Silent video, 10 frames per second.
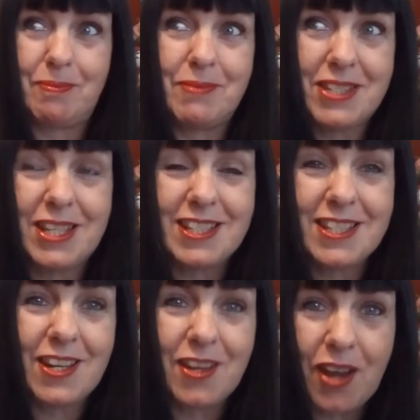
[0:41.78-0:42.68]

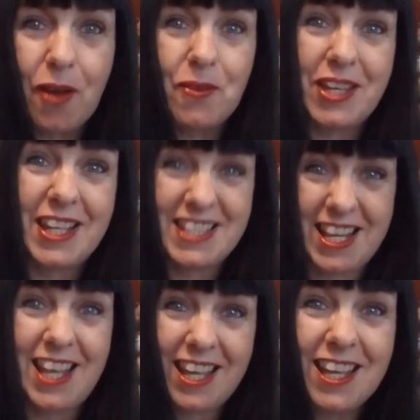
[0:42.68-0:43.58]
seems to know that it's
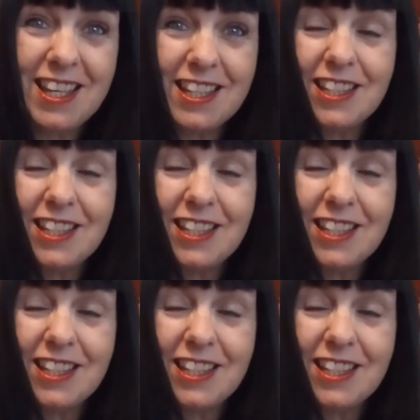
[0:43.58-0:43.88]
her.